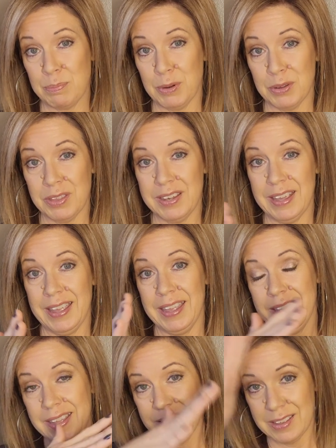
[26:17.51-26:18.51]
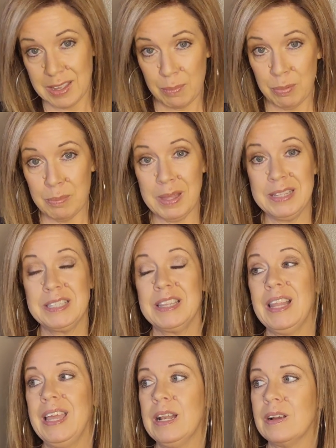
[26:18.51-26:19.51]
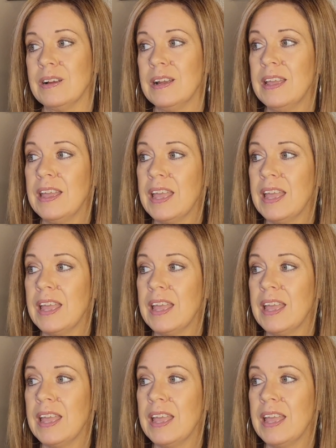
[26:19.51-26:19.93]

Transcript: birthday a couple months later.